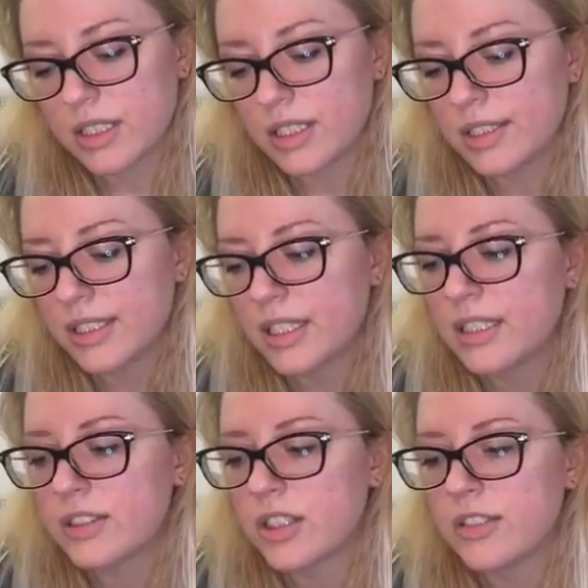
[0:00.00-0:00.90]
And
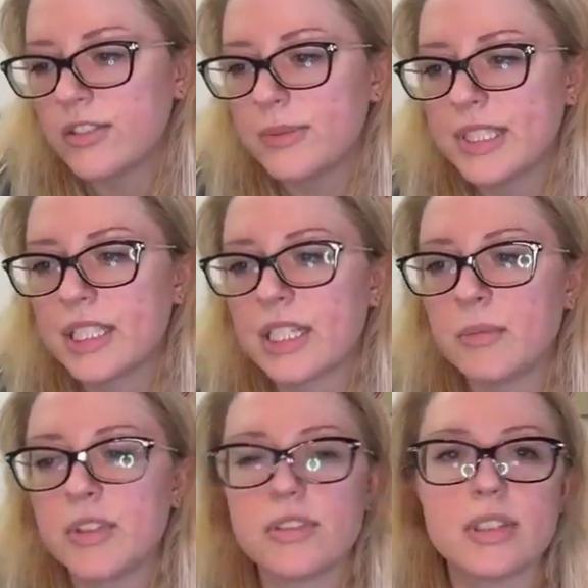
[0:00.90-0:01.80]
it's hard for me, like,
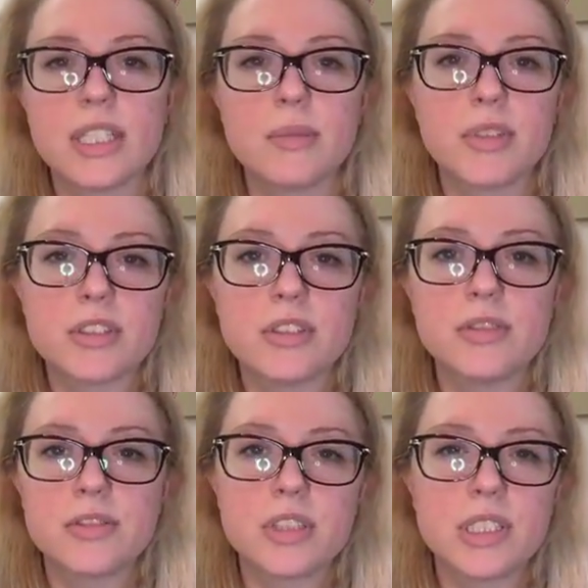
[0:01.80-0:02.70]
I'm also the kind of person
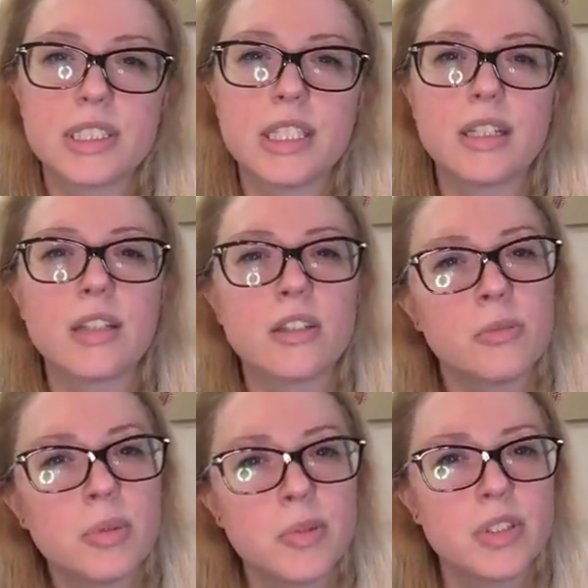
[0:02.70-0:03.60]
who's going to see, like, other
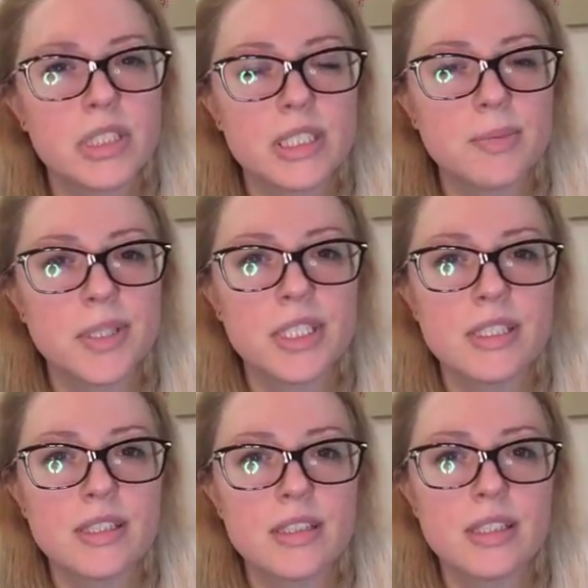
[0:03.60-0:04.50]
people's
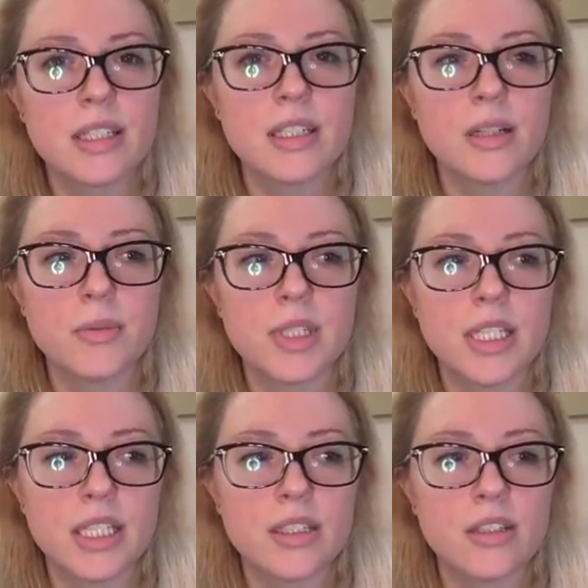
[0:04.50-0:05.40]
experiences and not be
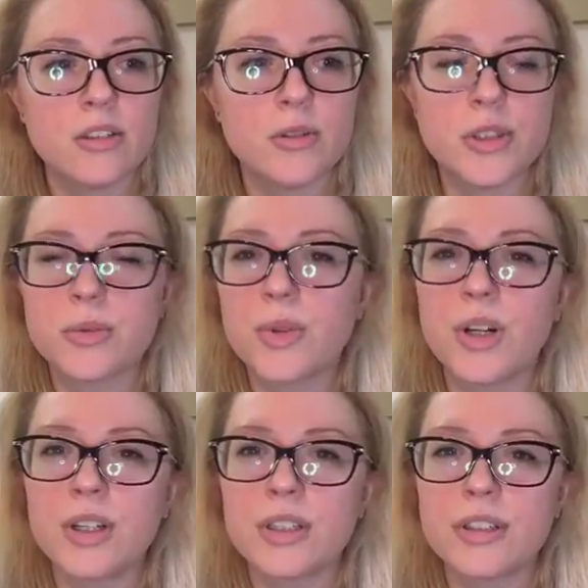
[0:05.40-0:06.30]
like, oh, you're
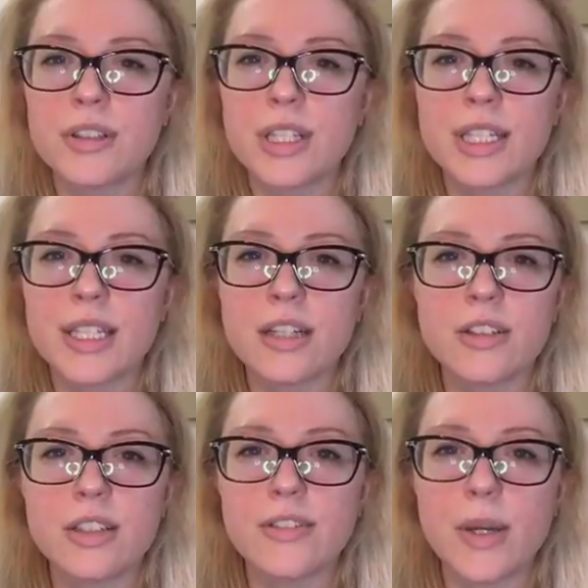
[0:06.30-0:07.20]
wrong, or, like, that
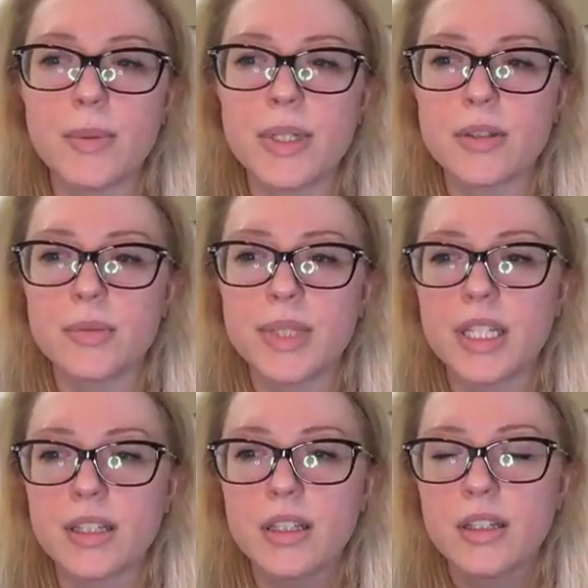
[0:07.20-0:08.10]
couldn't have happened. I'm going to be
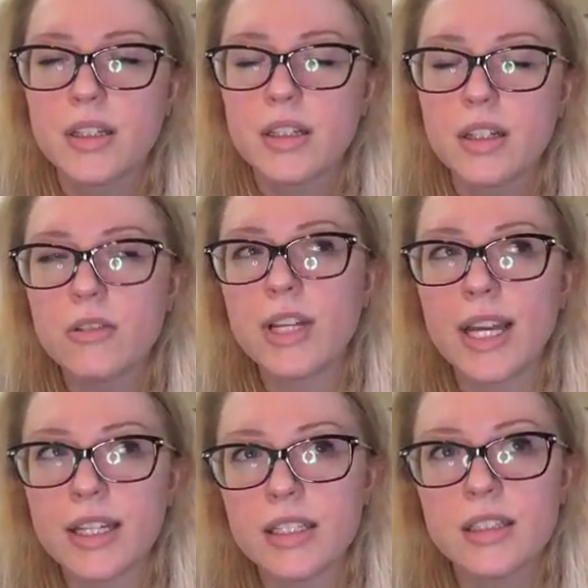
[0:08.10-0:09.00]
like,
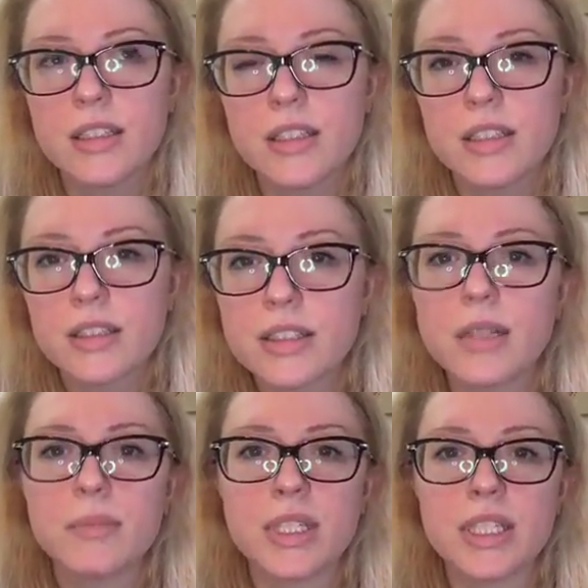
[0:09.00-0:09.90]
okay,
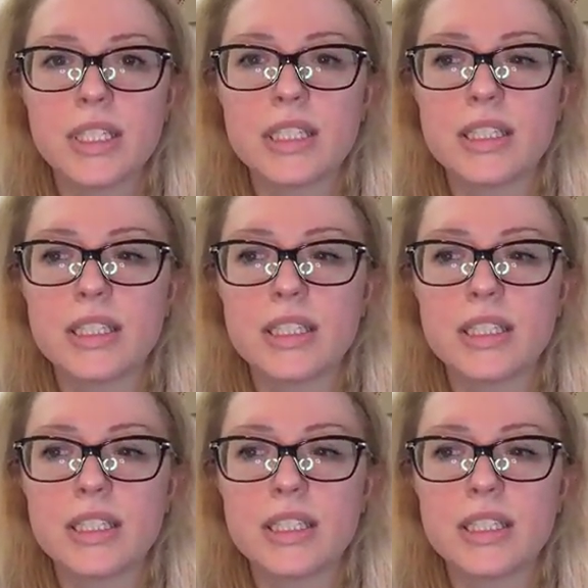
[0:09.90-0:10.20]
let me